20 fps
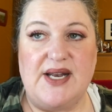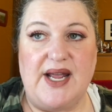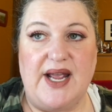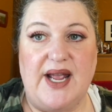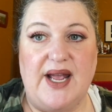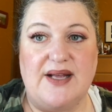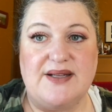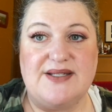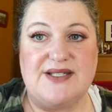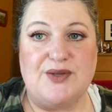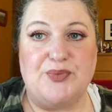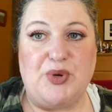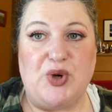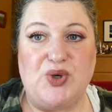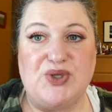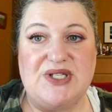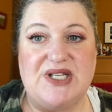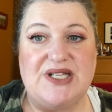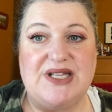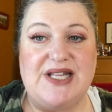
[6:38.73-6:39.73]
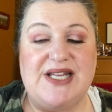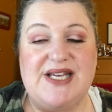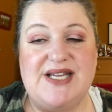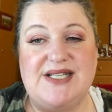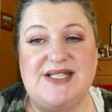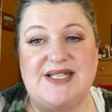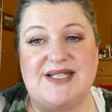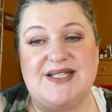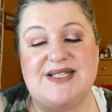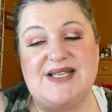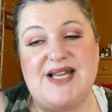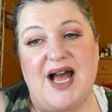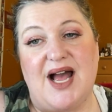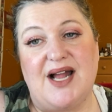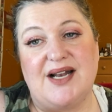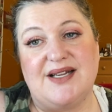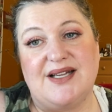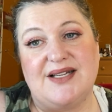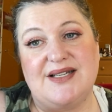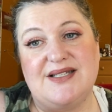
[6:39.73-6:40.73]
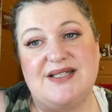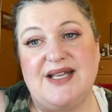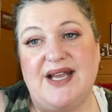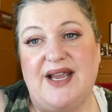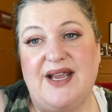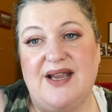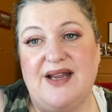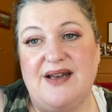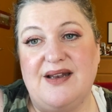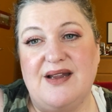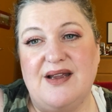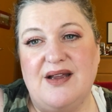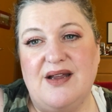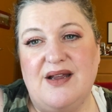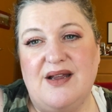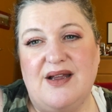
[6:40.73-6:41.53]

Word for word: and supposedly does not contain